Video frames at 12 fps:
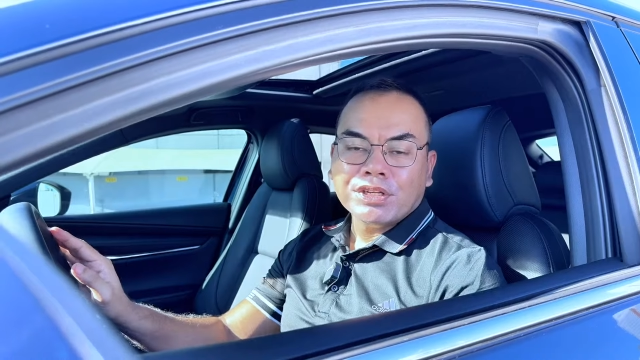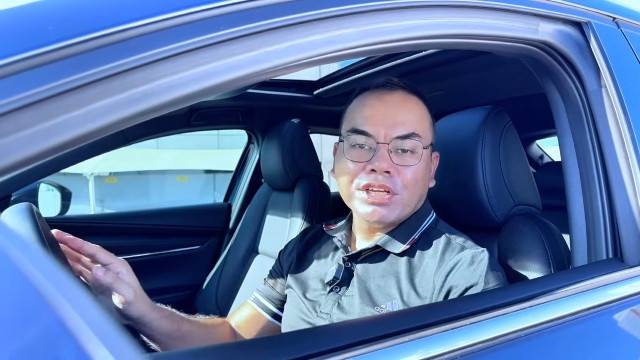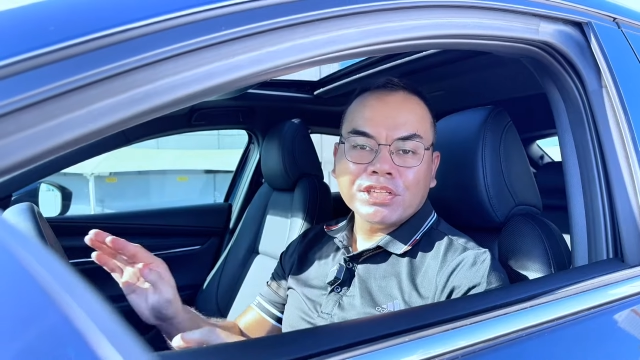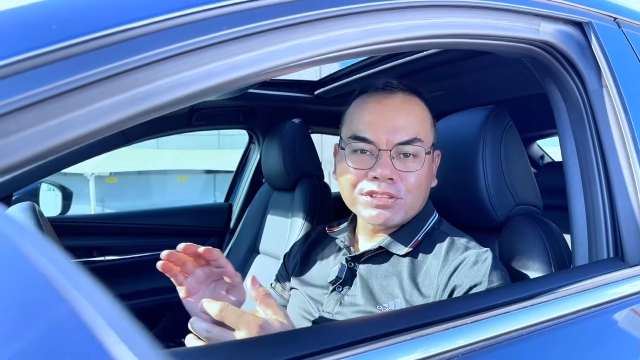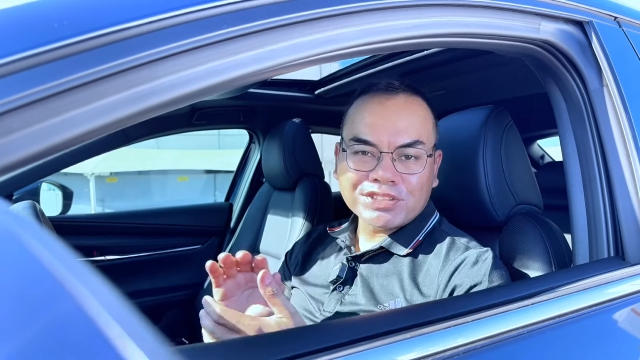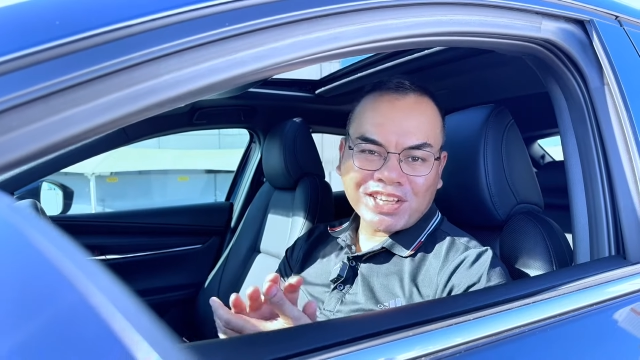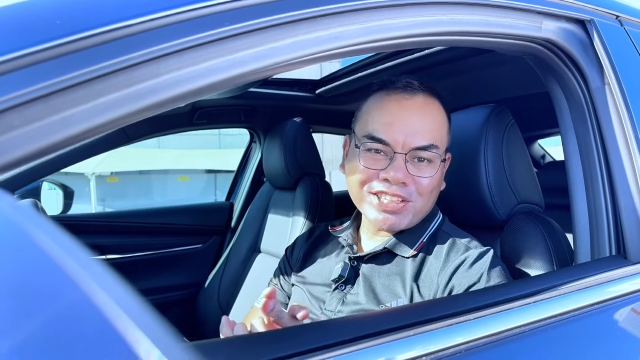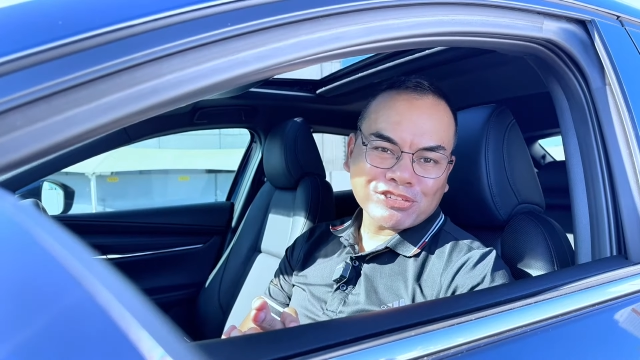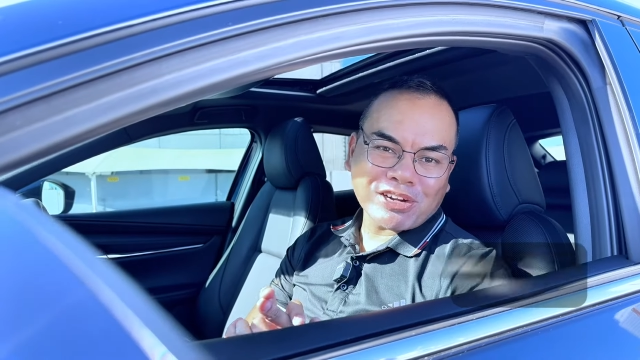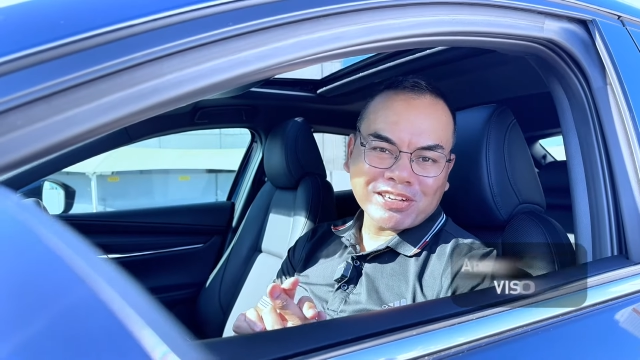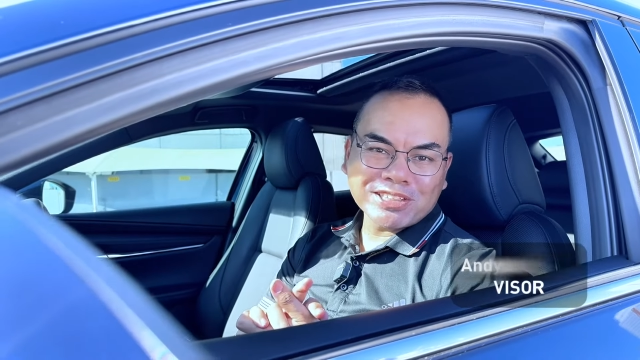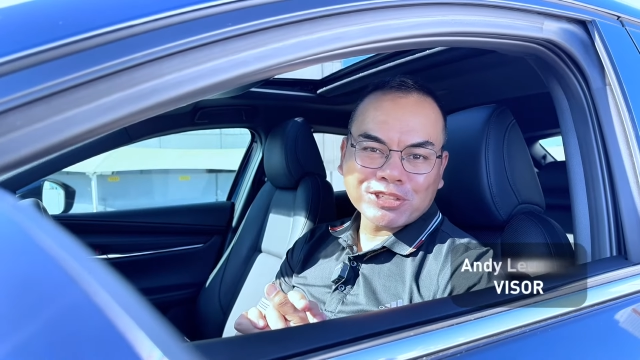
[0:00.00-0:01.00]
In today's
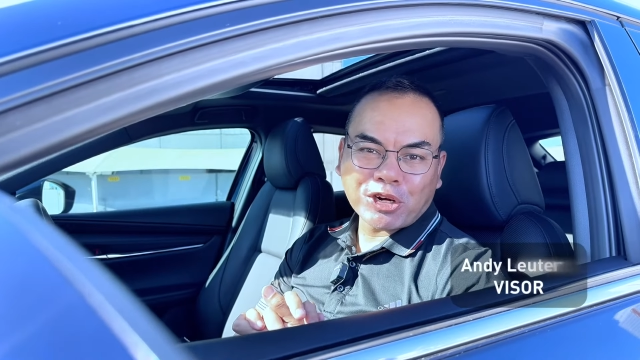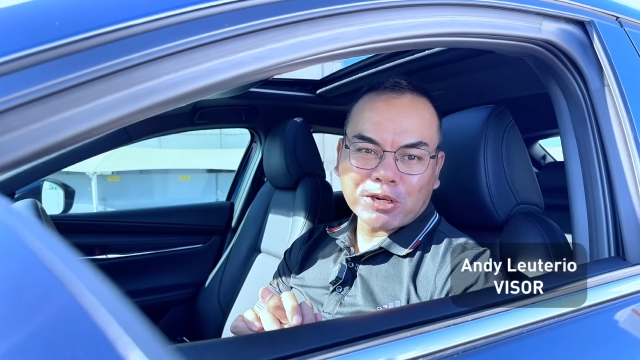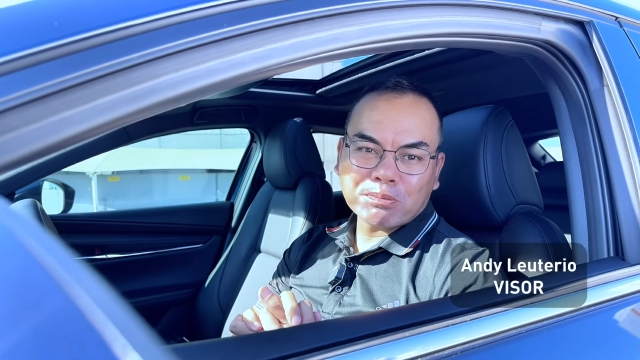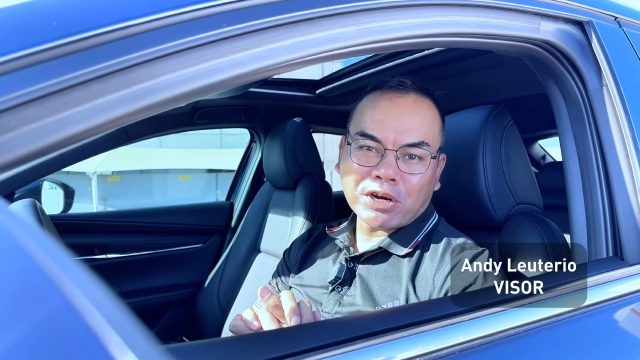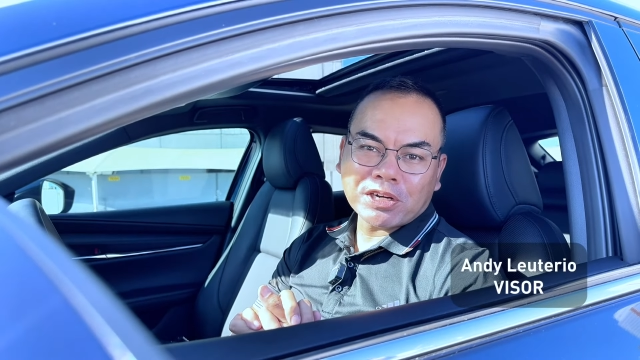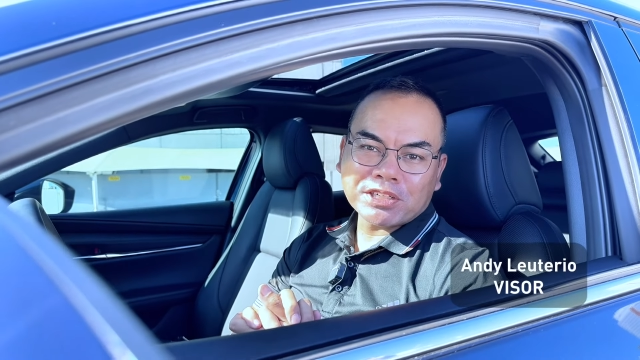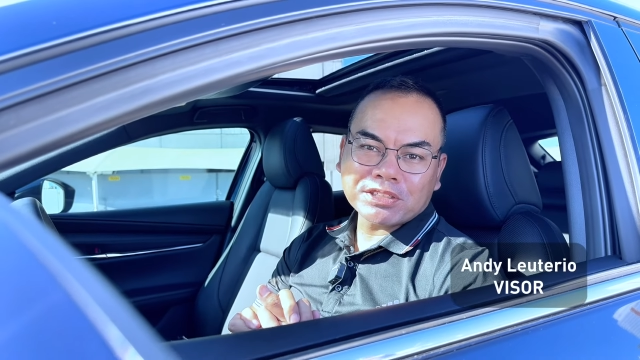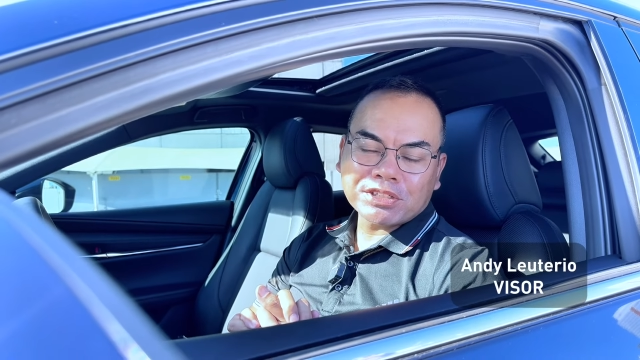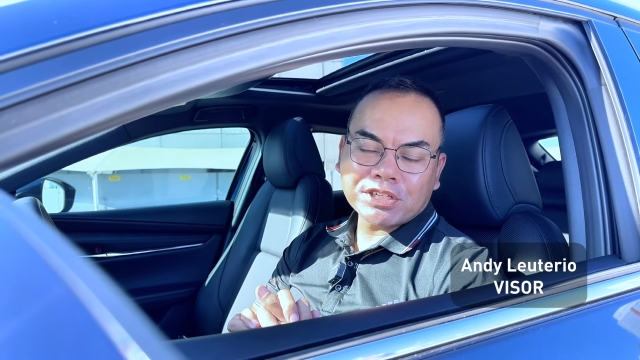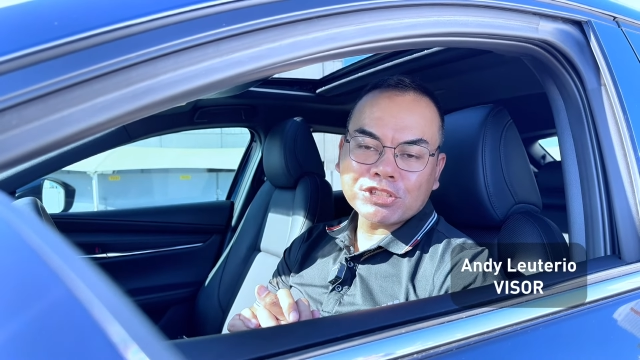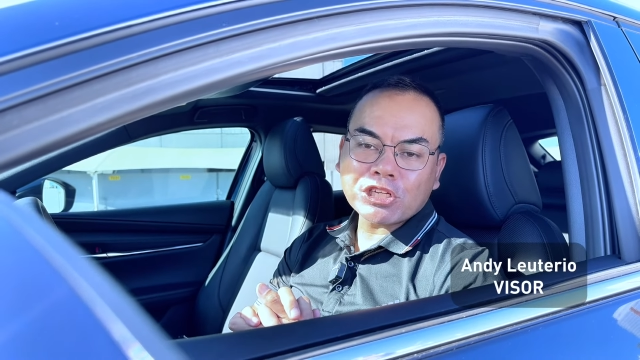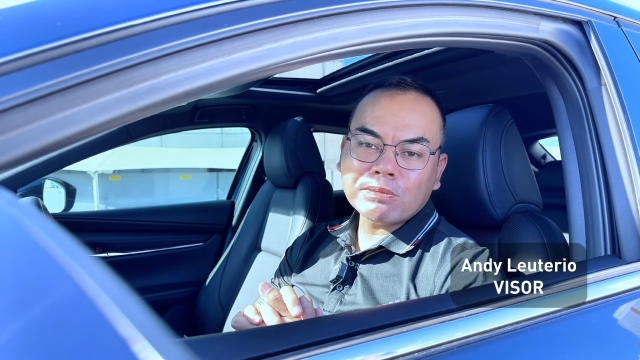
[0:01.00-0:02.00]
crowded car market,
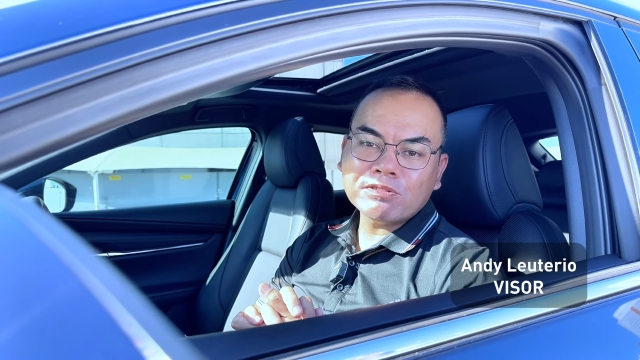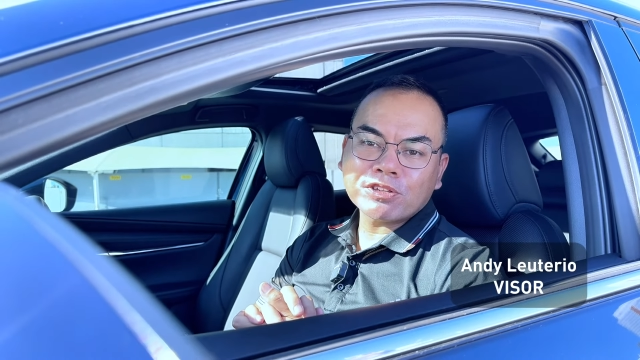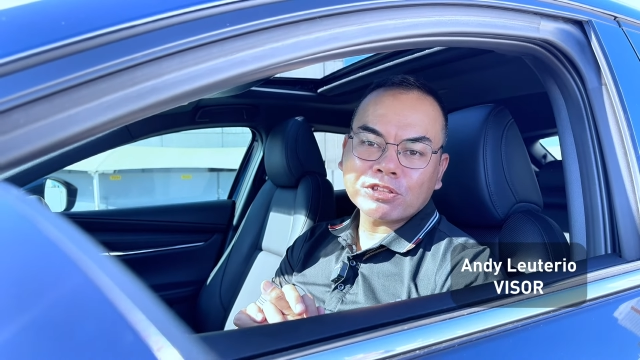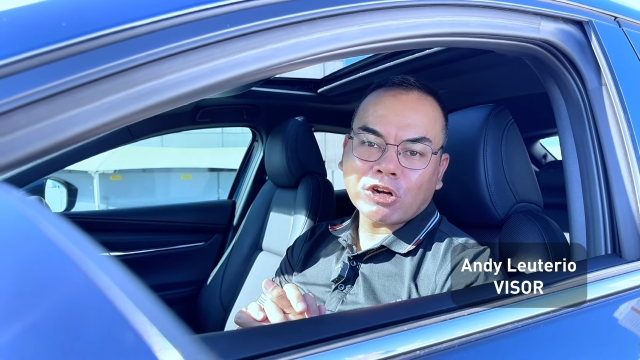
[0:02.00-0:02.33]
it's common for